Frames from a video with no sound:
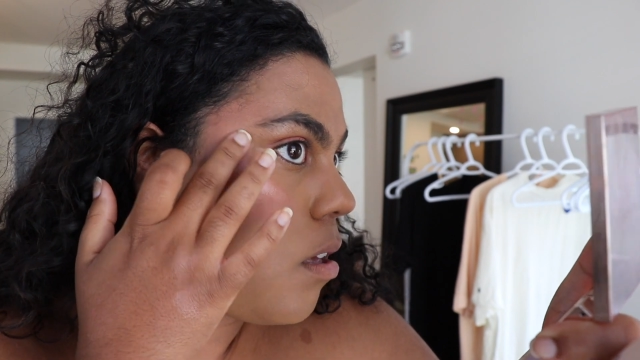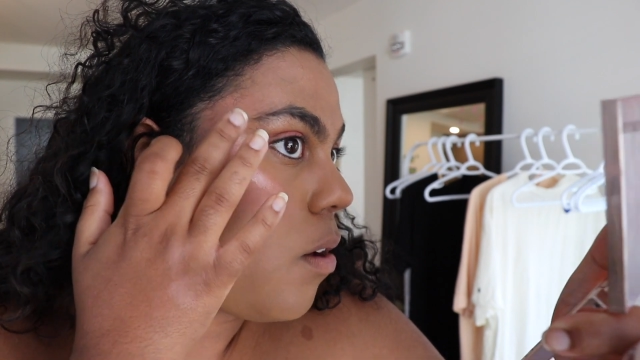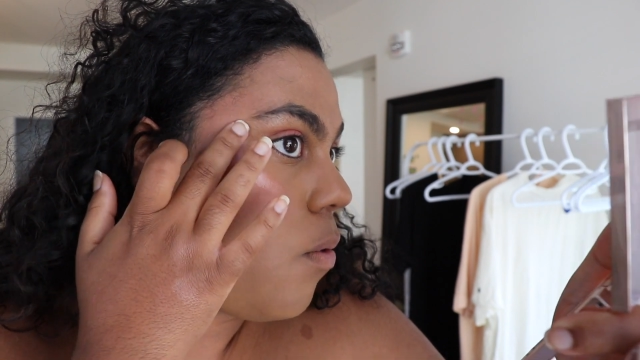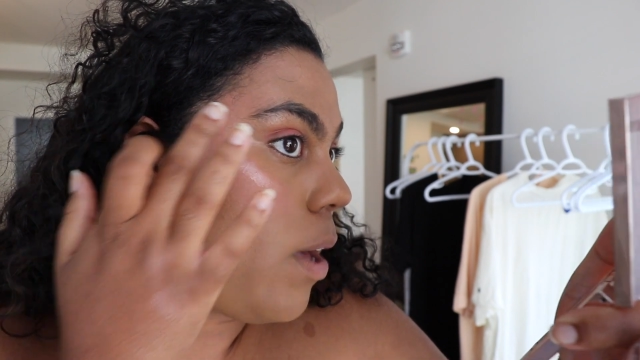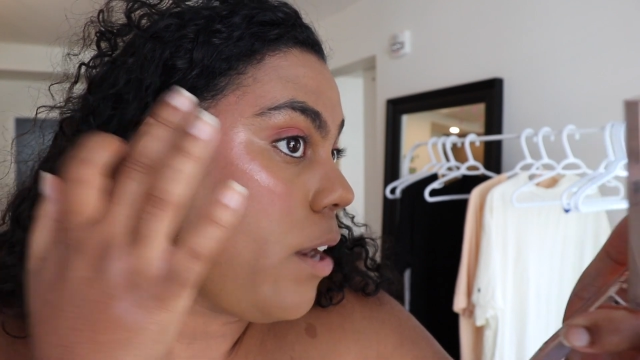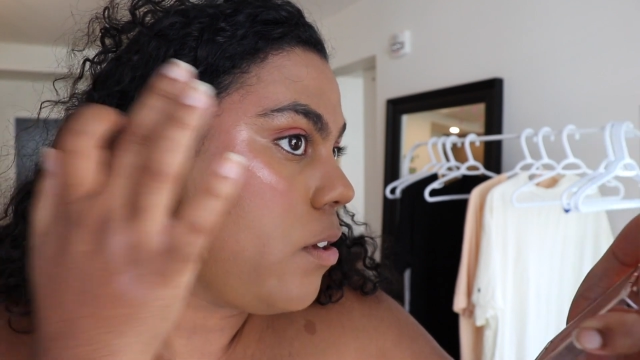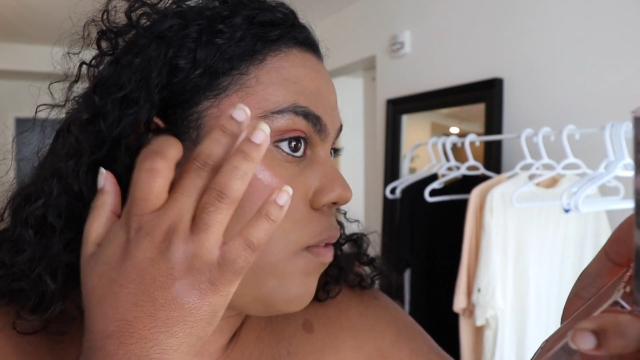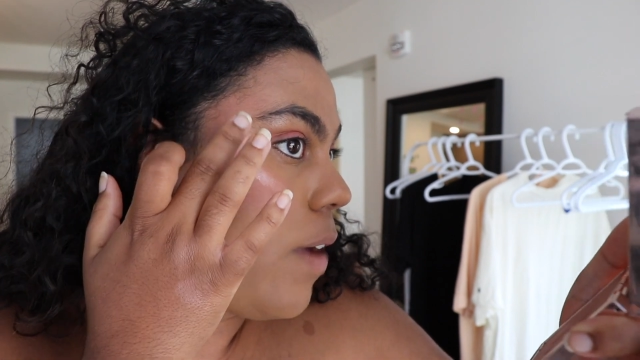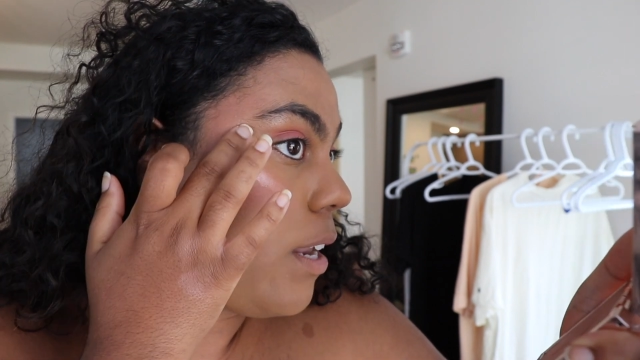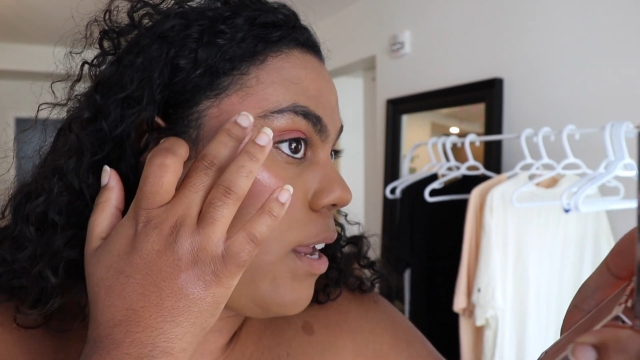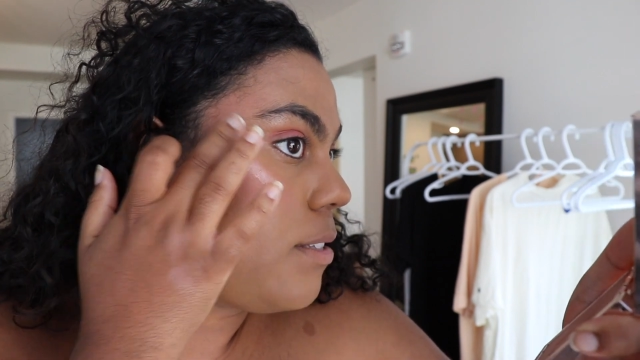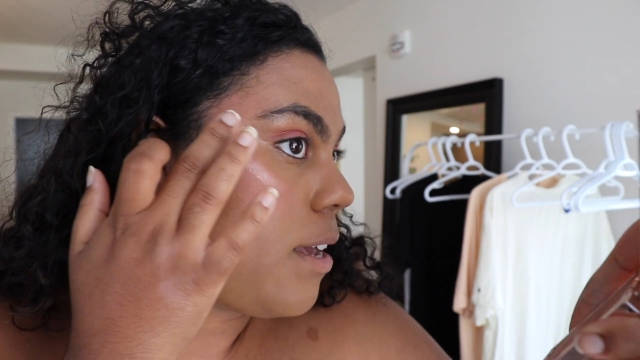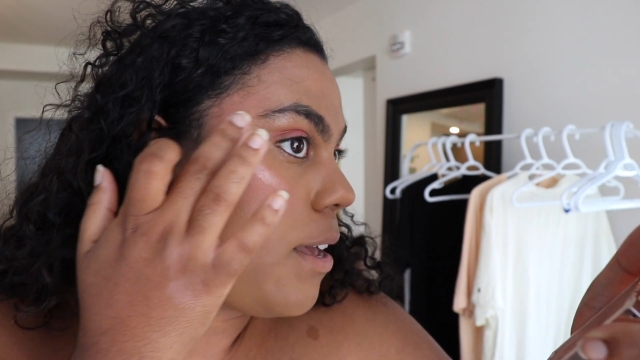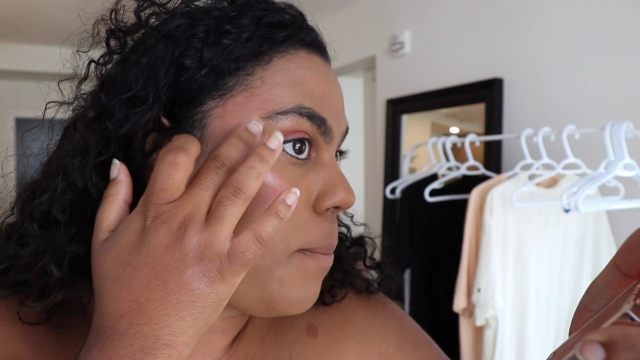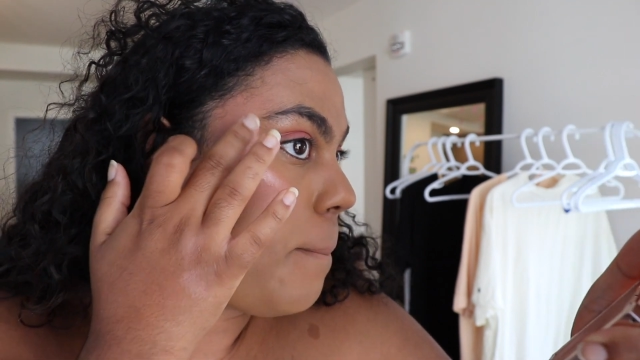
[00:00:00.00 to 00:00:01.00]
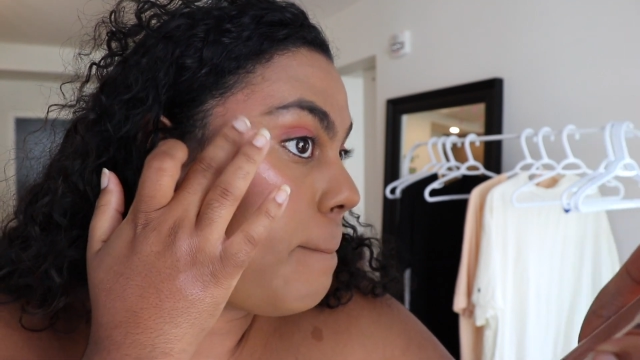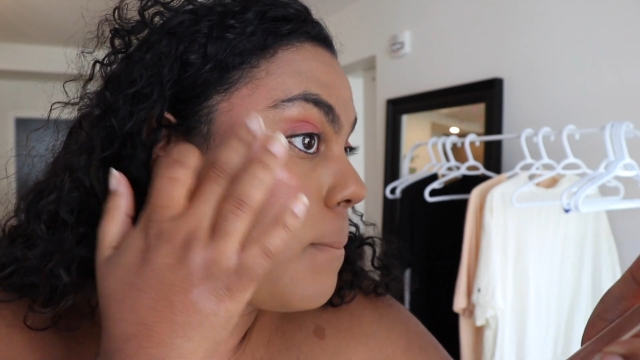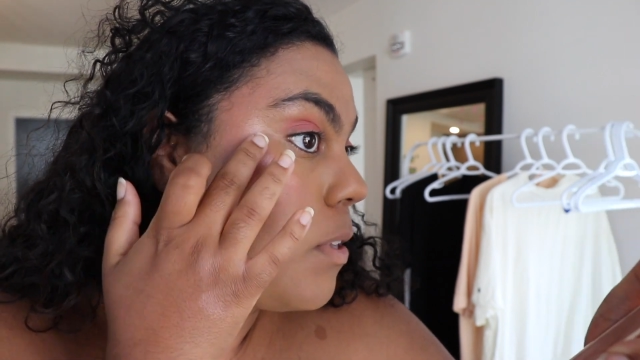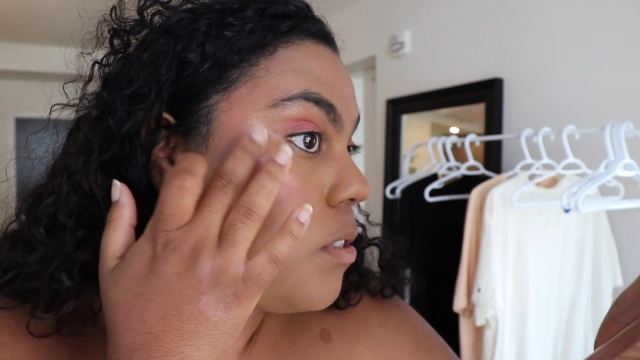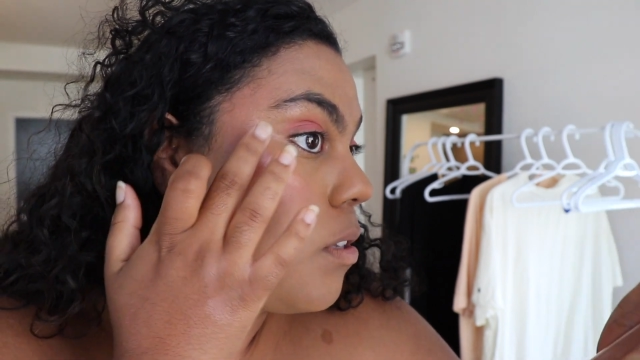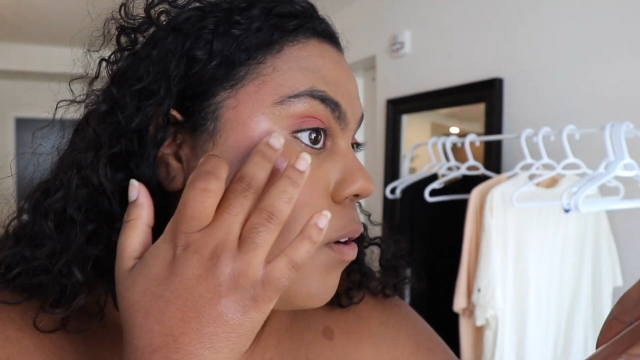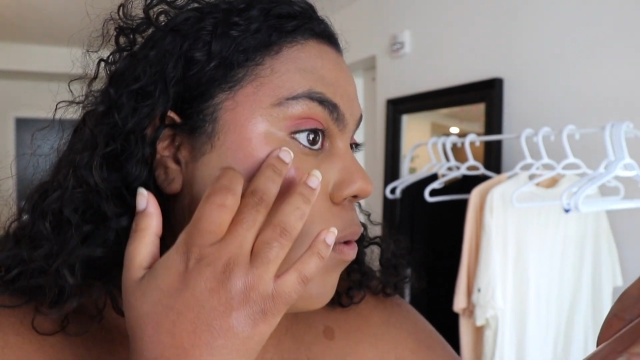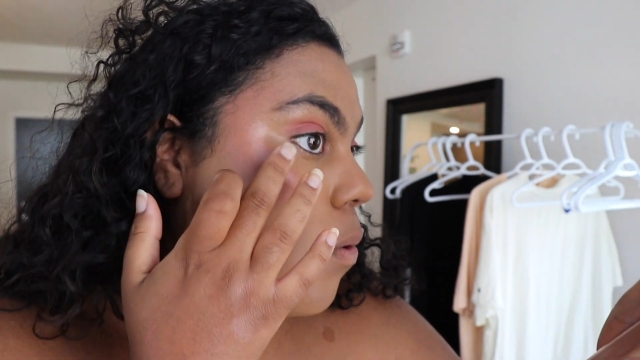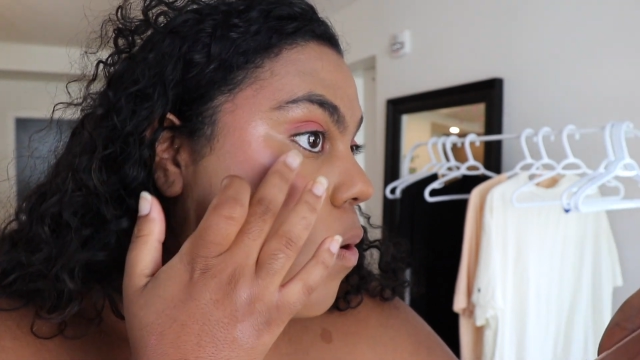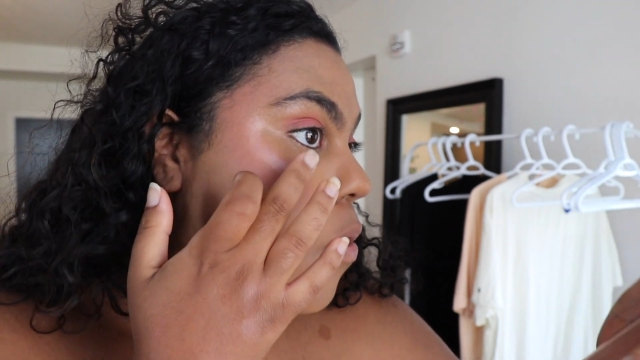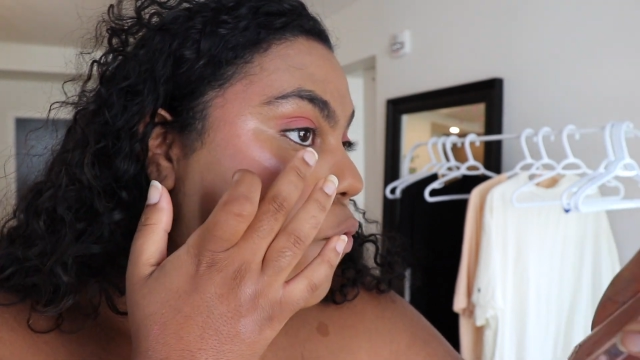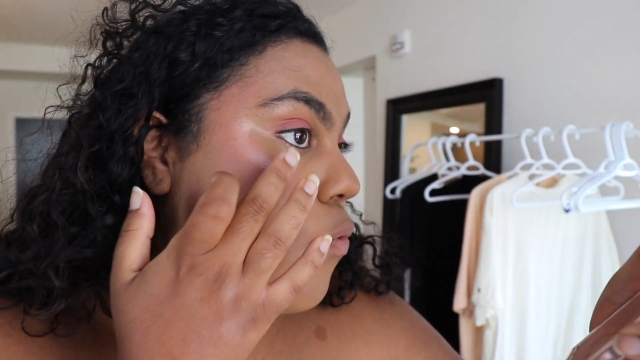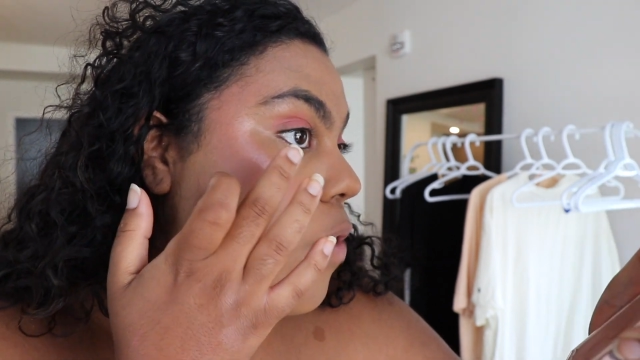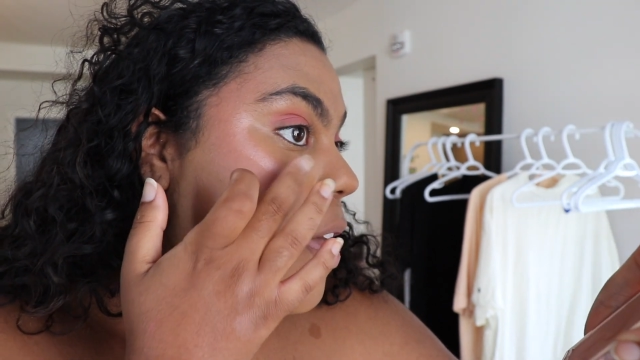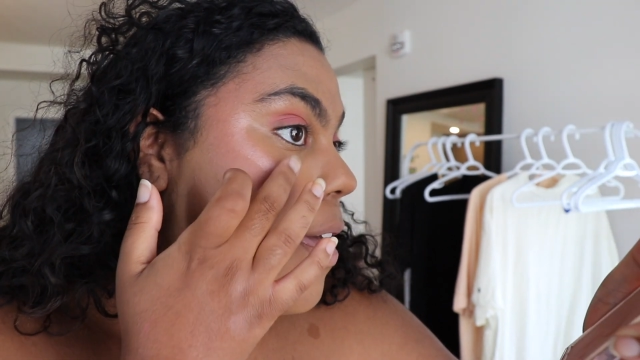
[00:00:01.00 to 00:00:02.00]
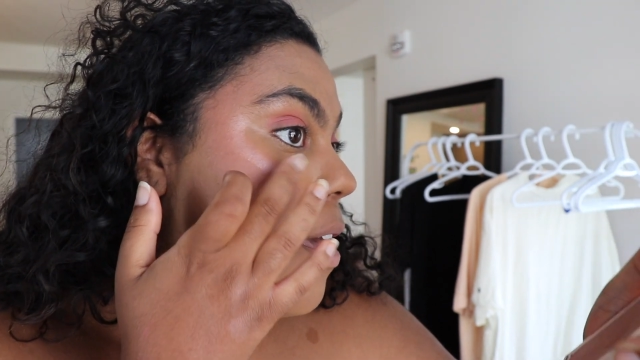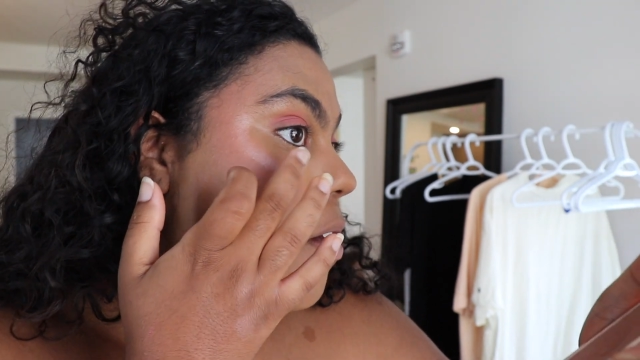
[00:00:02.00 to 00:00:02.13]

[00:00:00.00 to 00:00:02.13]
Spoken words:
Wow, you recognize I'm so rare,